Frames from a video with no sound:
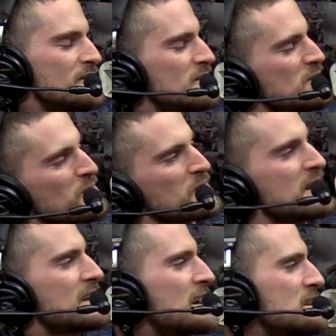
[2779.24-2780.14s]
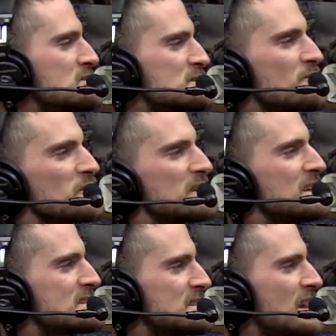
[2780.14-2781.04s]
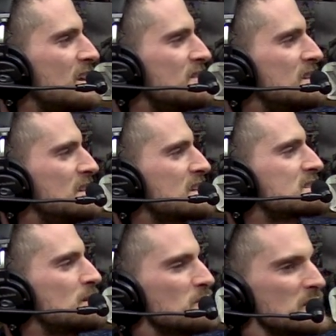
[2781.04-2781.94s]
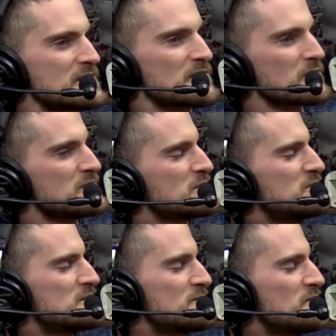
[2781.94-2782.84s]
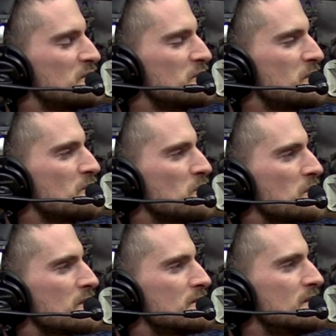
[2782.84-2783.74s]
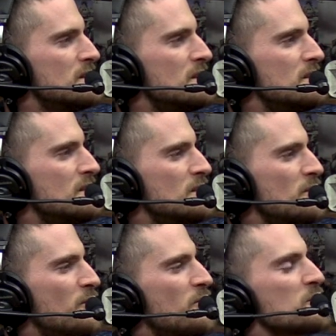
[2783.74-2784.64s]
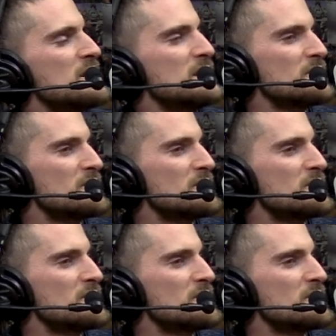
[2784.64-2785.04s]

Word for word: then your brain kind of just forgets that and then next time you go out to the range you can just feel a little bit more free